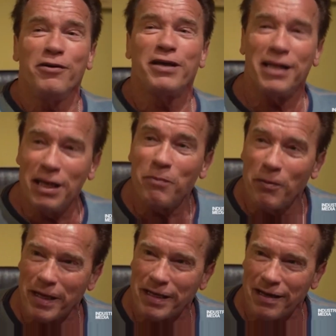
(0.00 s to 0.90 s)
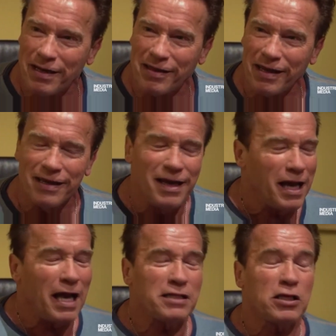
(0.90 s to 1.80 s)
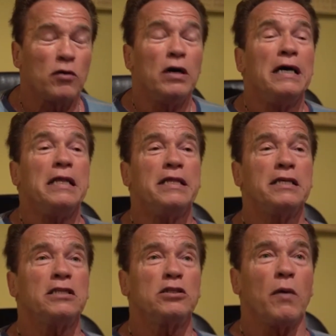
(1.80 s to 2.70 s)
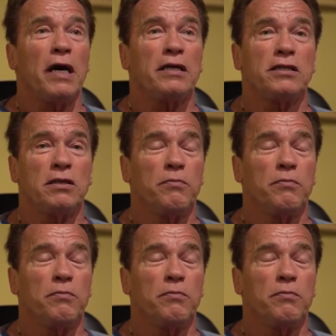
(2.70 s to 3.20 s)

you can implement anything. And so this is why it is